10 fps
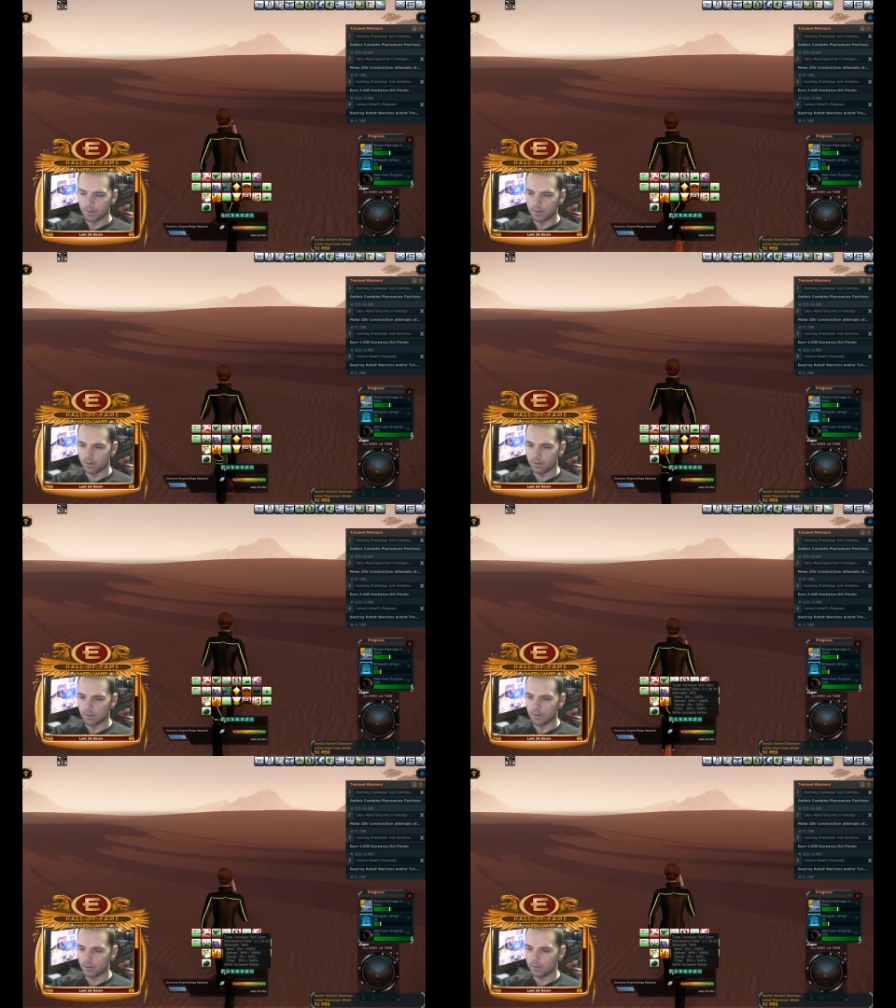and
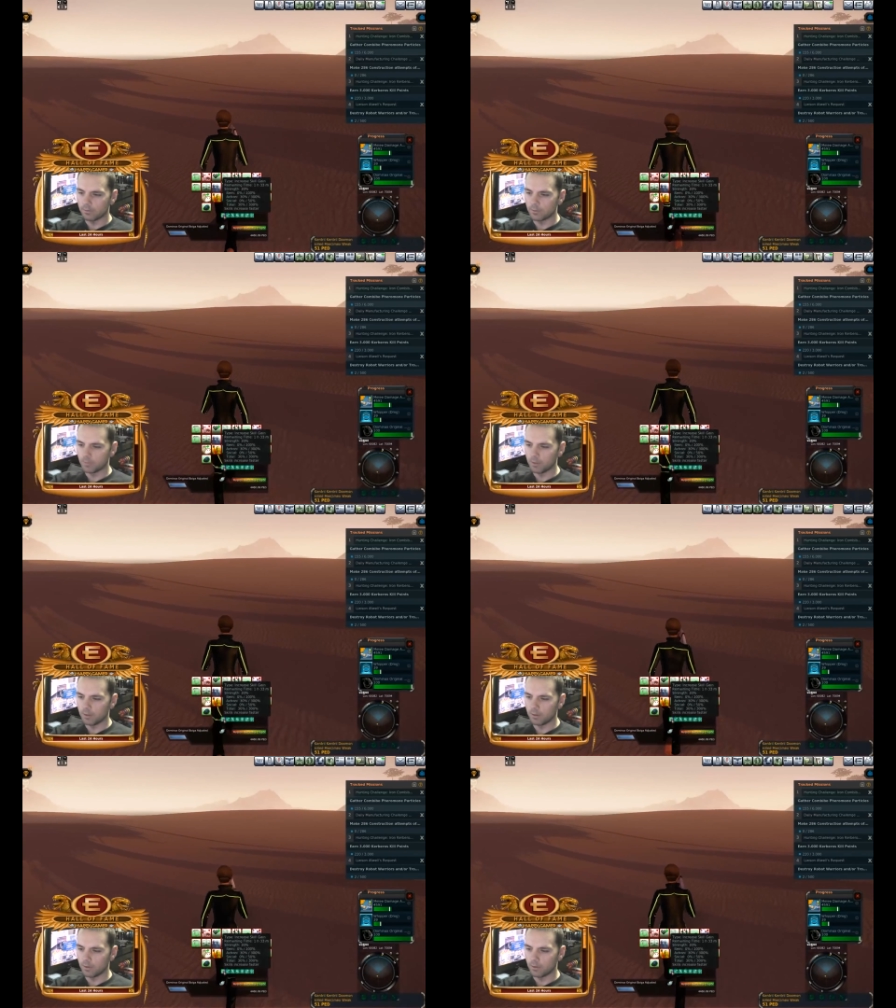that gives me
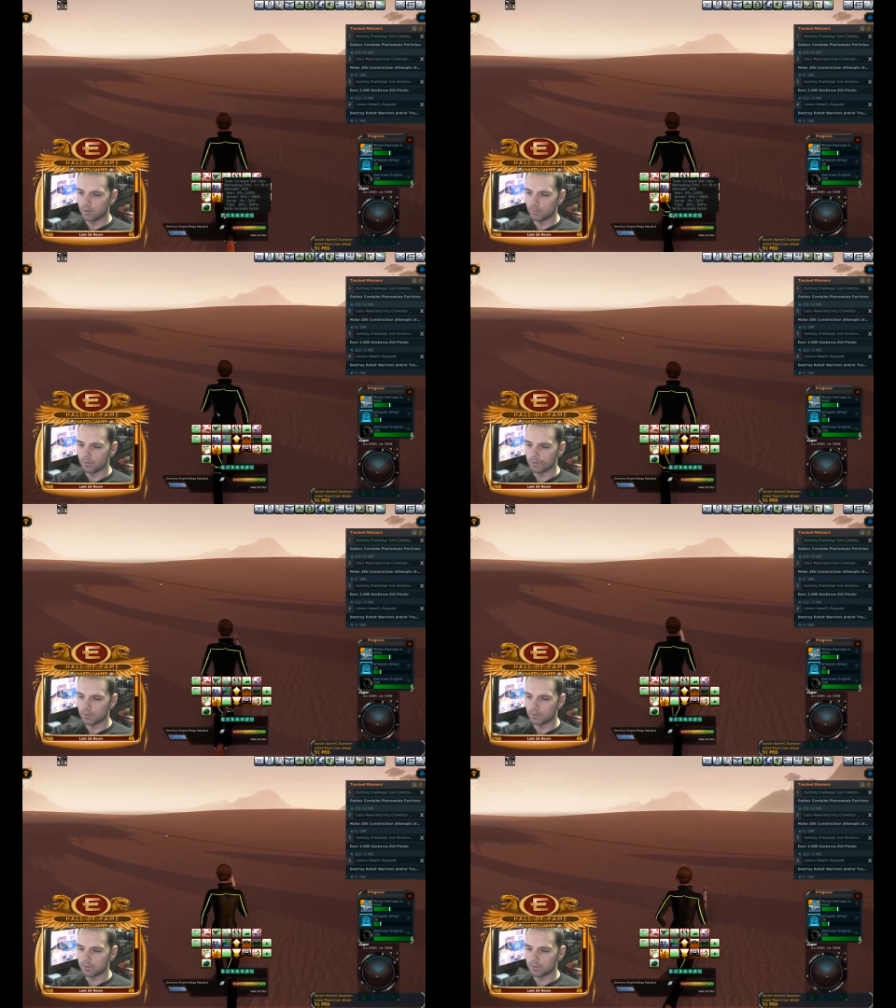
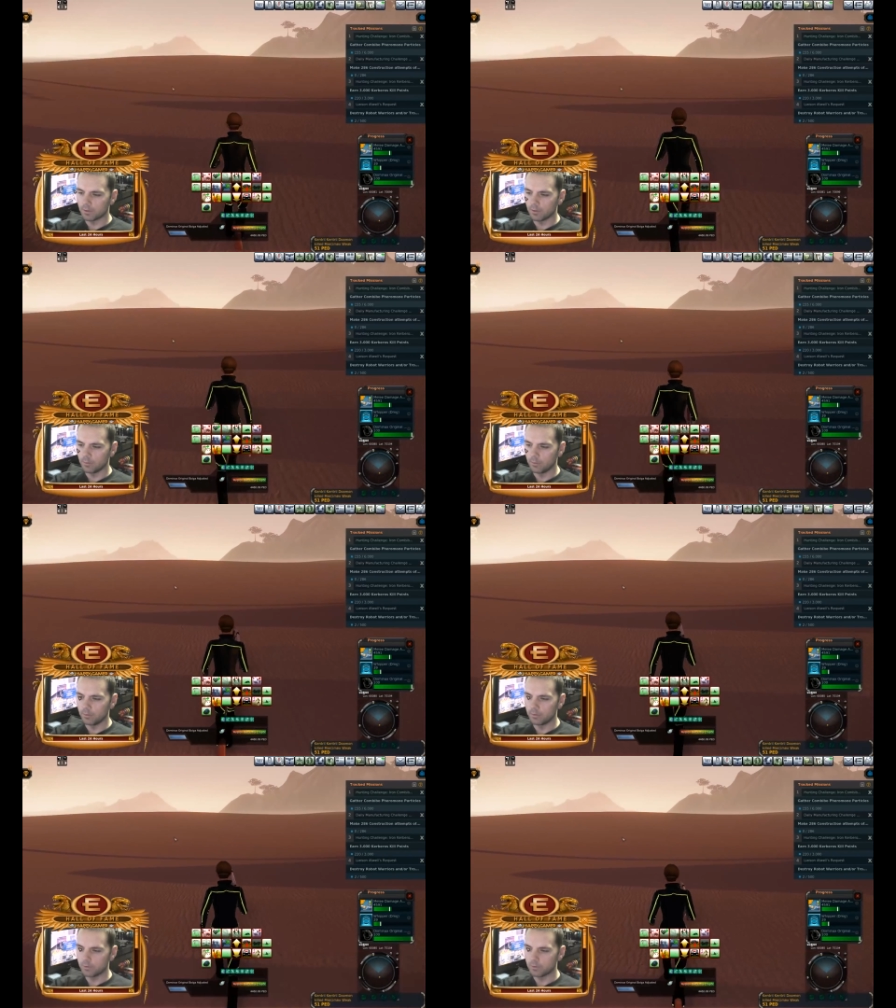30% skill
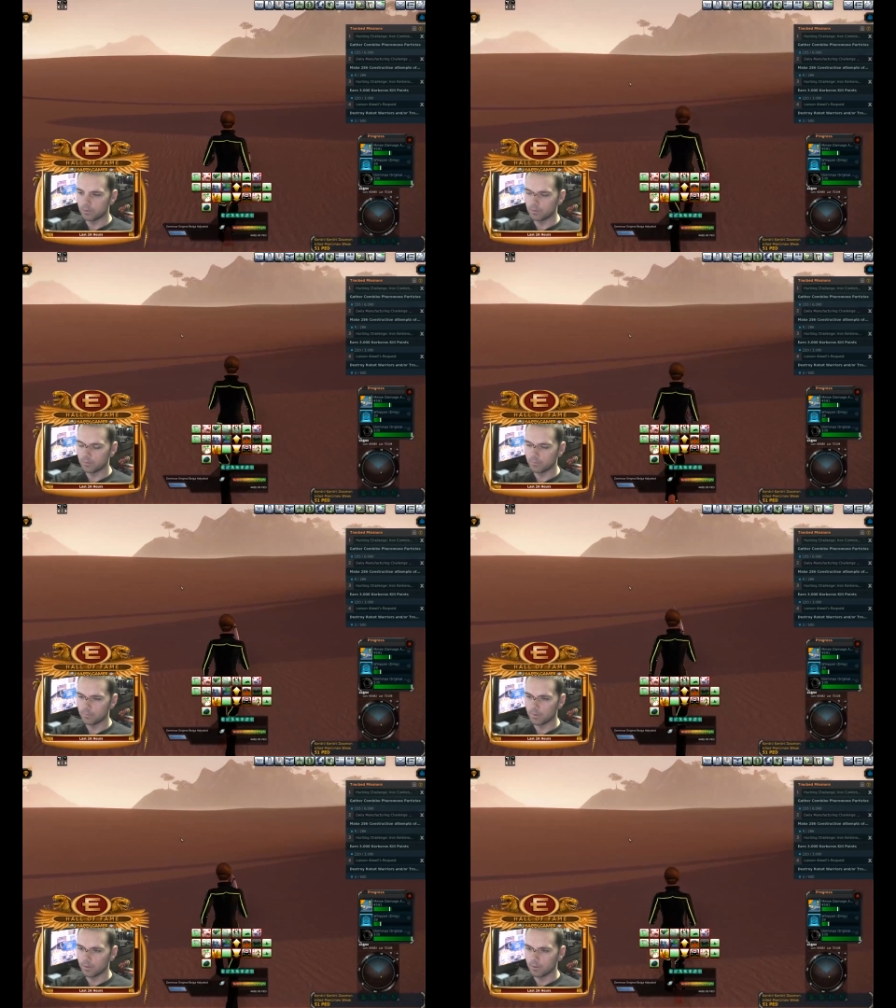boost
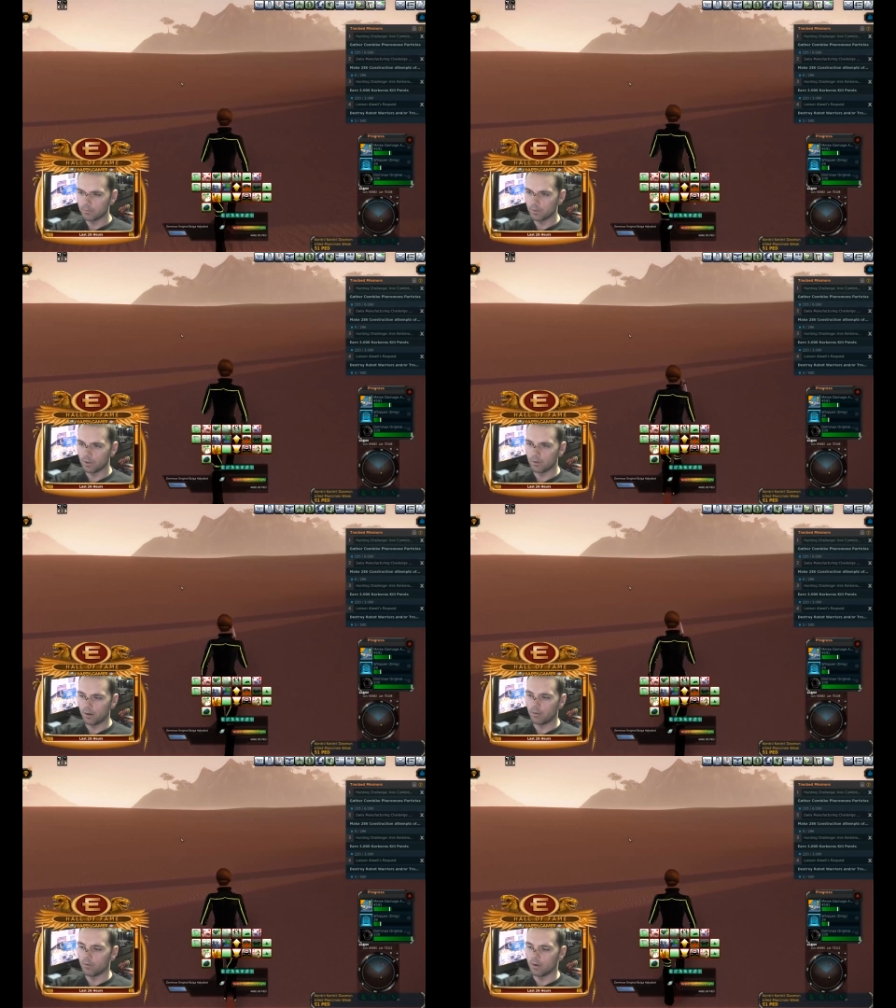for another
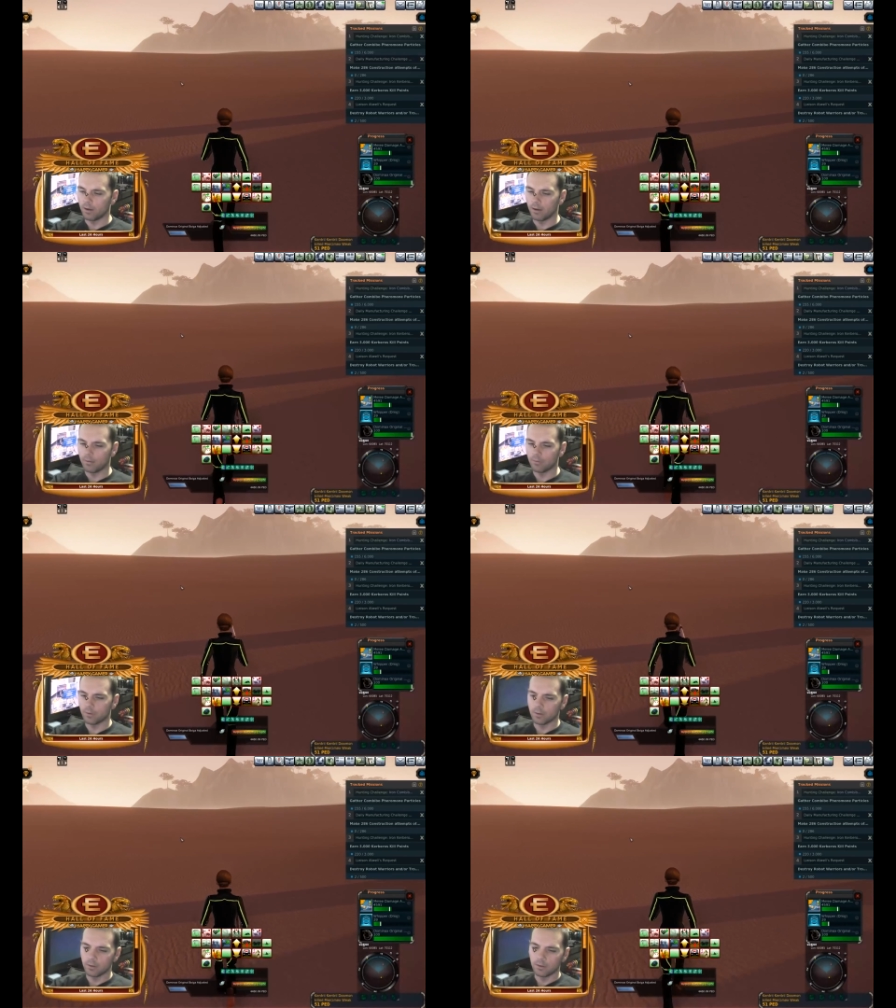hour and a half.
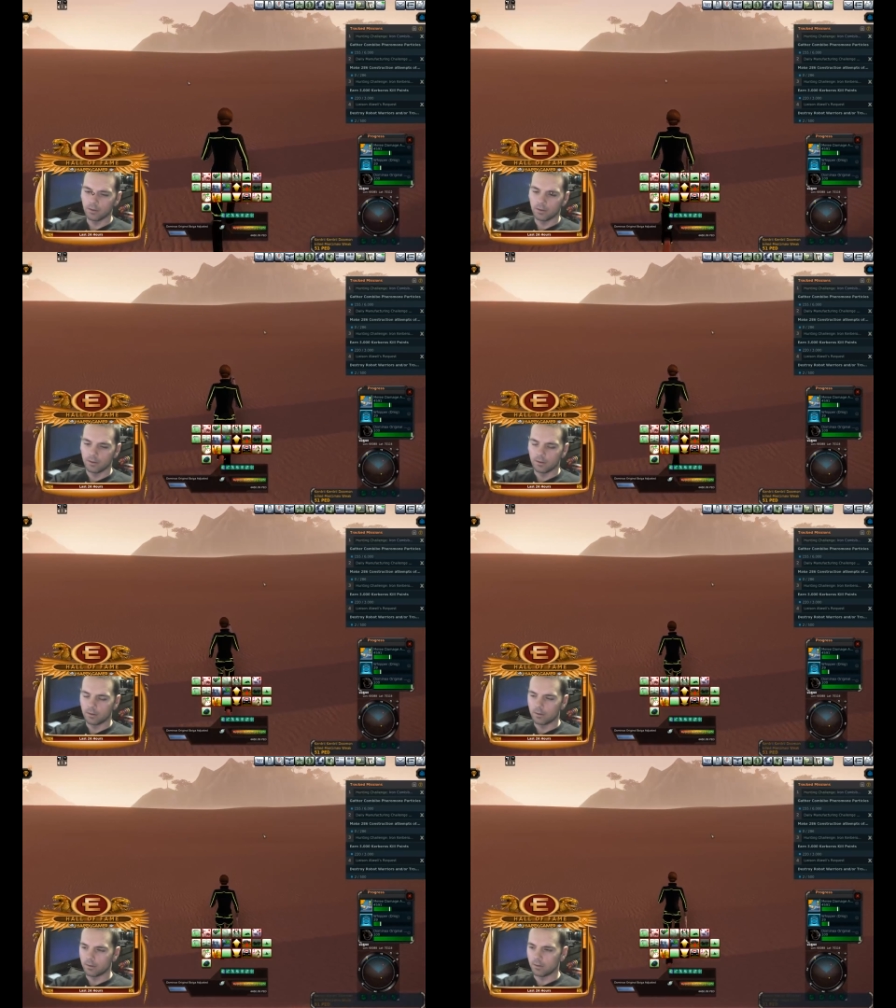
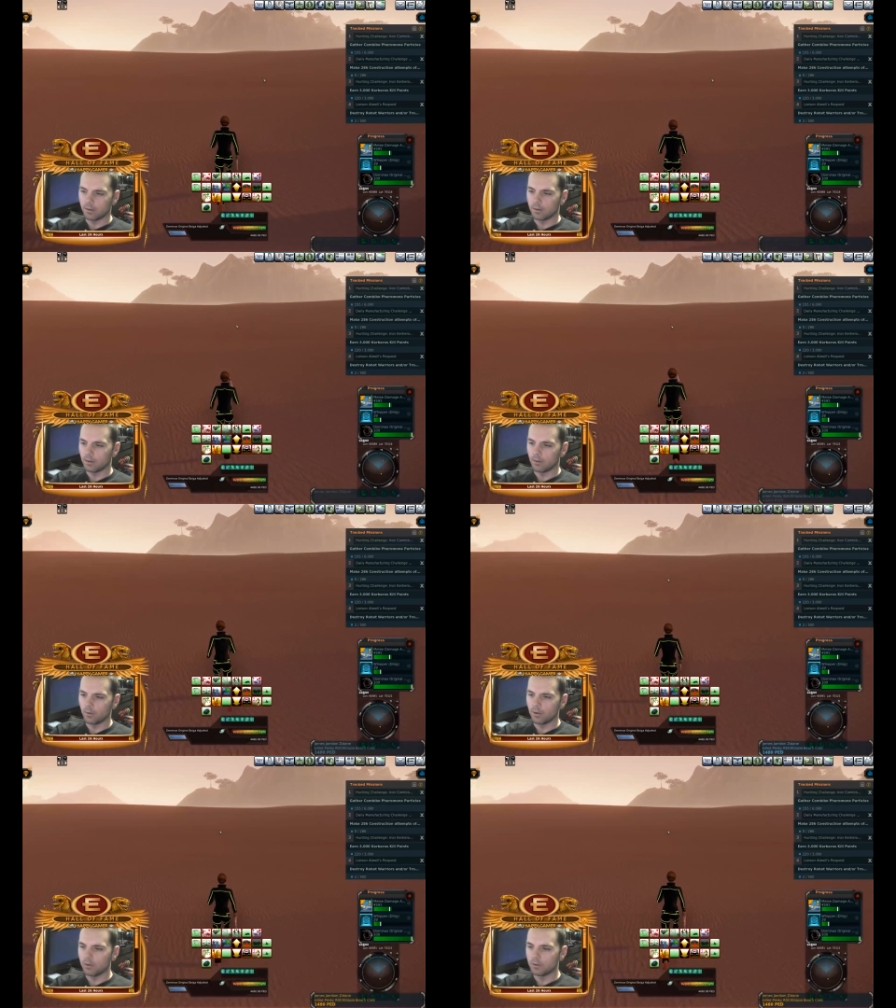And I
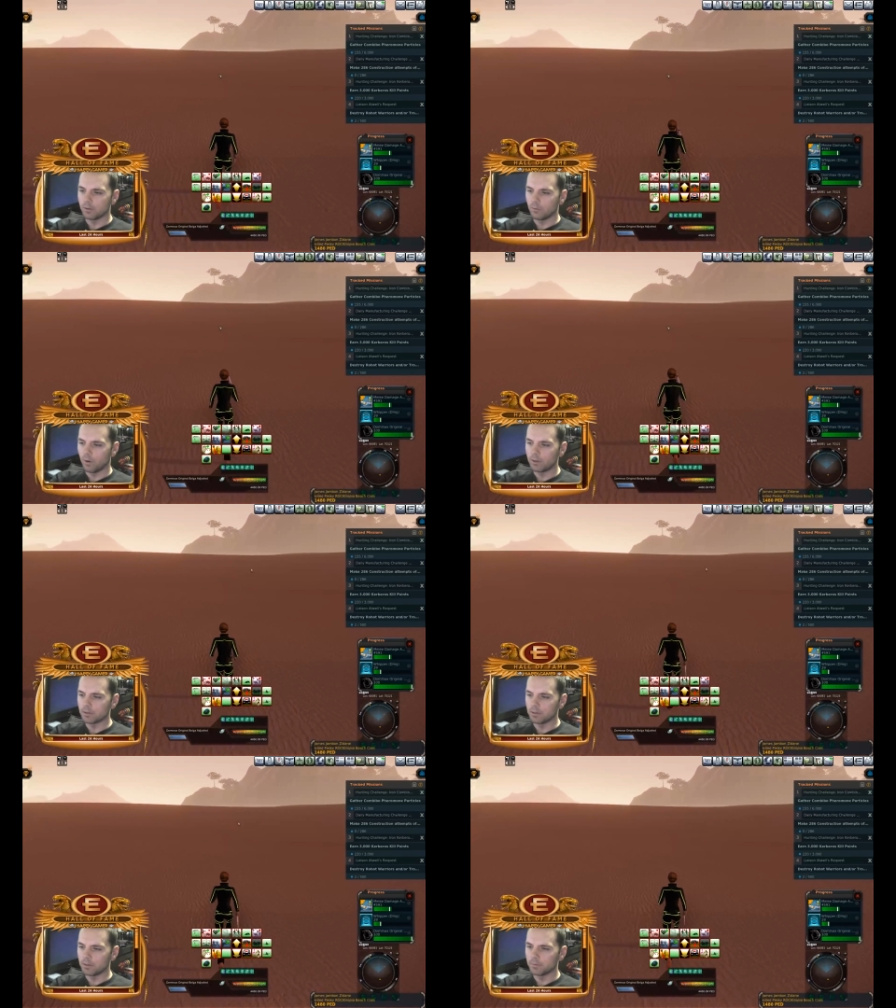want to use it wisely.